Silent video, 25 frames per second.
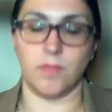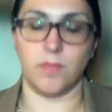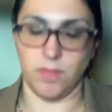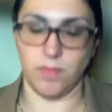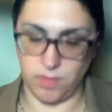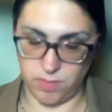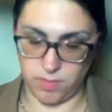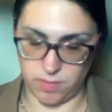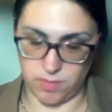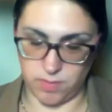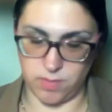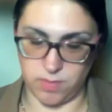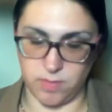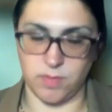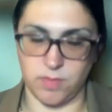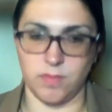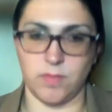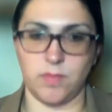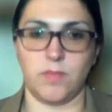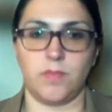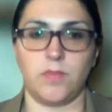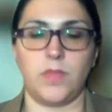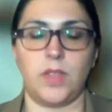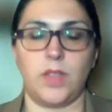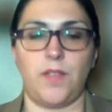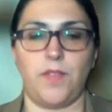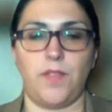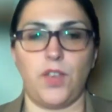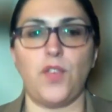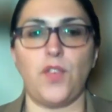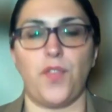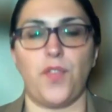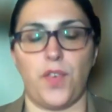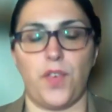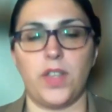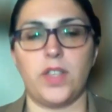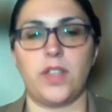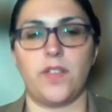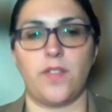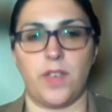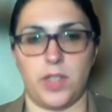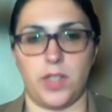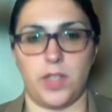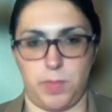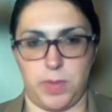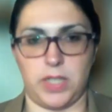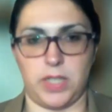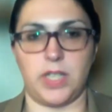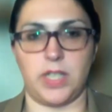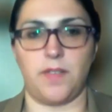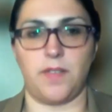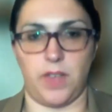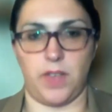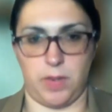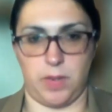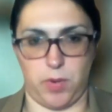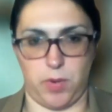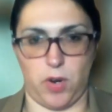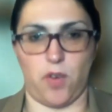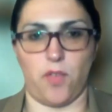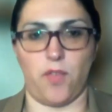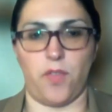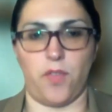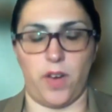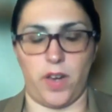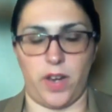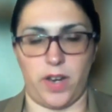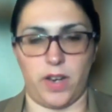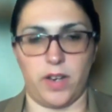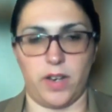i mean if you fit with a specific profile